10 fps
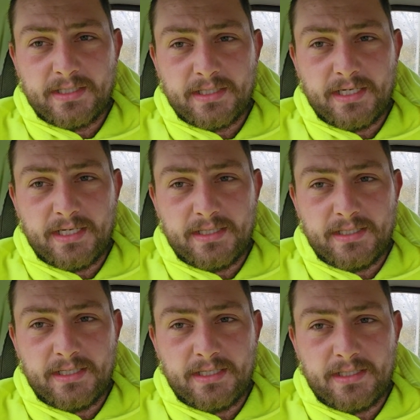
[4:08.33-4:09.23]
and
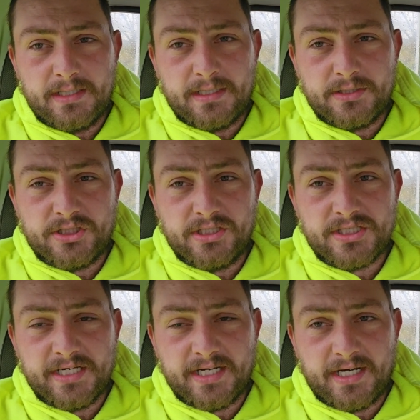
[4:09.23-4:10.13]
then
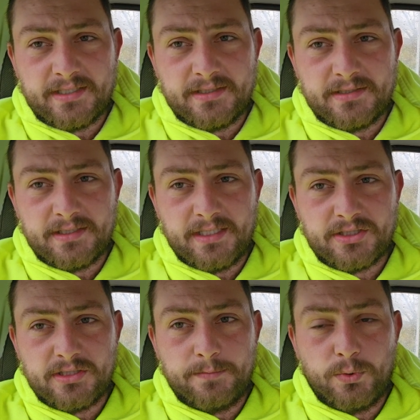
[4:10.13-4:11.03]
GJ Gardeners
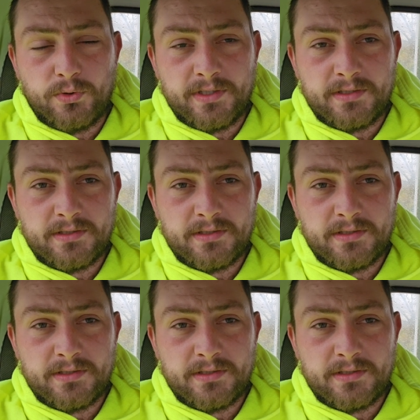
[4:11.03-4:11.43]
actually bought it,